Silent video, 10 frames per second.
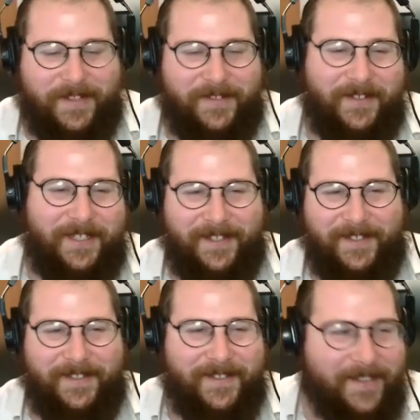a
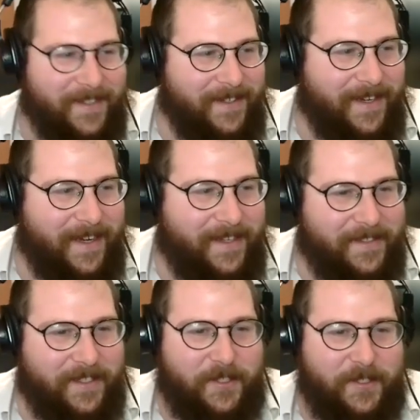donation? And
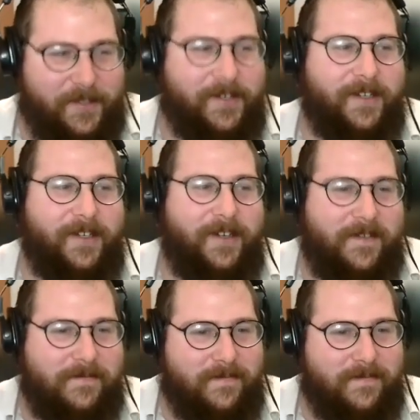like, sure.